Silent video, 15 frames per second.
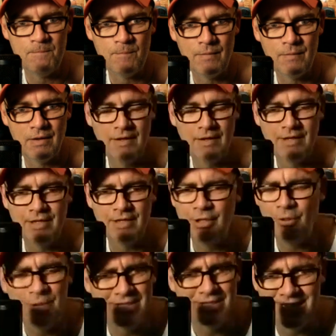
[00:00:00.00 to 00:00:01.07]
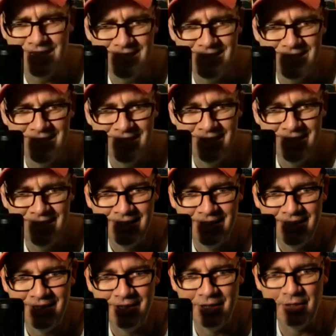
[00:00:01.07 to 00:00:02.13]
can coexist?
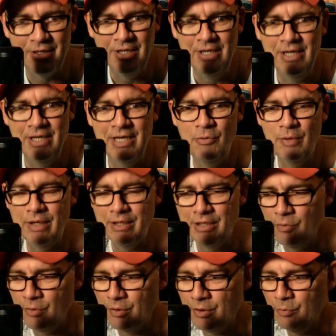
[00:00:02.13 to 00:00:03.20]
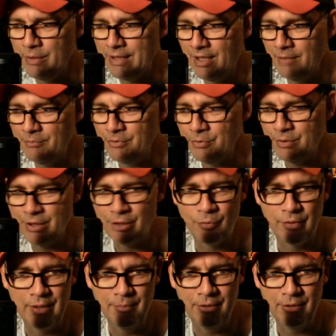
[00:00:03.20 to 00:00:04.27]
Hmm. Can we can, can we come to an
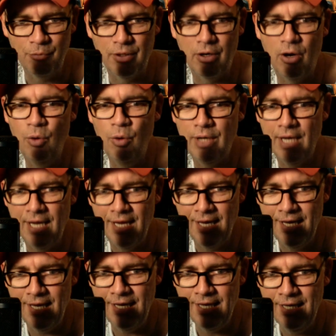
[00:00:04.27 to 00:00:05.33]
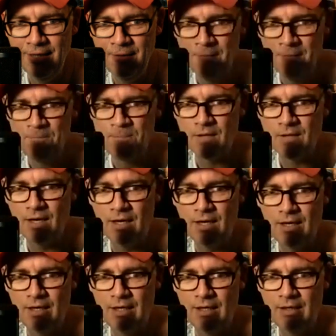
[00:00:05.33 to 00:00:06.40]
agreement where okay,
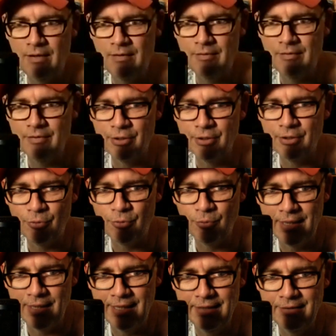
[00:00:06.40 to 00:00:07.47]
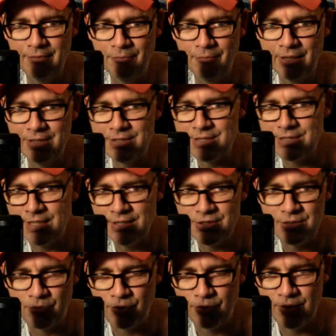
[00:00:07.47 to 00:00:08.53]
uh, the Quran might say some
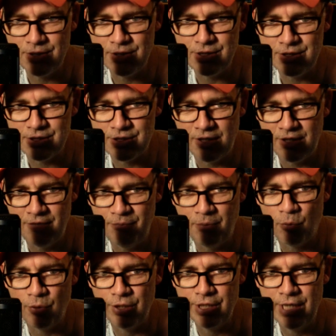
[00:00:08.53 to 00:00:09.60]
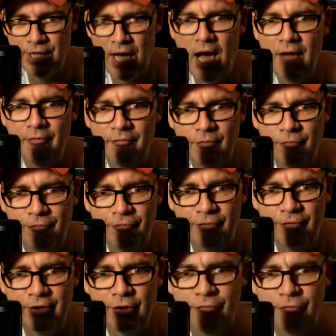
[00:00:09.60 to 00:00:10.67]
crazy stuff, but we're not
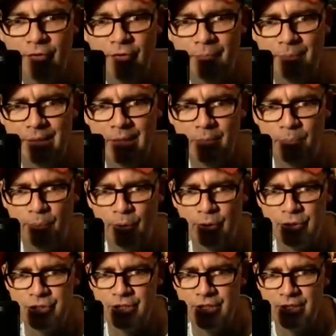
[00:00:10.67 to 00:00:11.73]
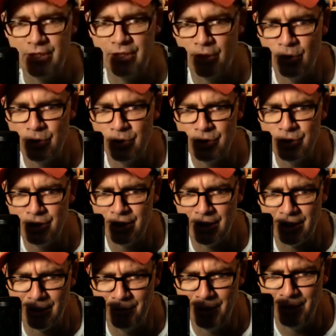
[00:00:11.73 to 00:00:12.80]
fearful of being pushed into the ocean and
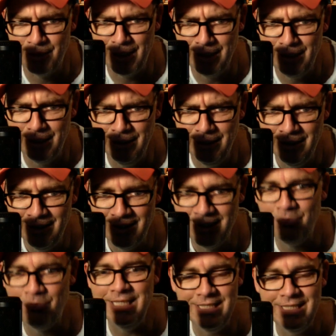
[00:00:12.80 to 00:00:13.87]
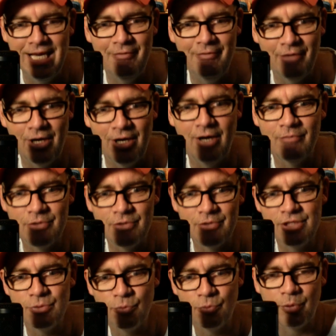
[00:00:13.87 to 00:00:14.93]
eliminated? Like we need to have hmm. a conversation where
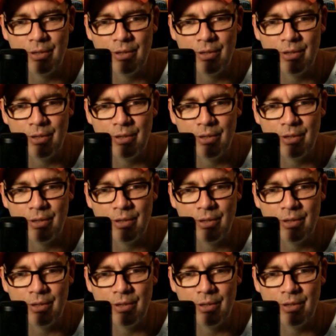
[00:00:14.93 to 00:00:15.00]
we can.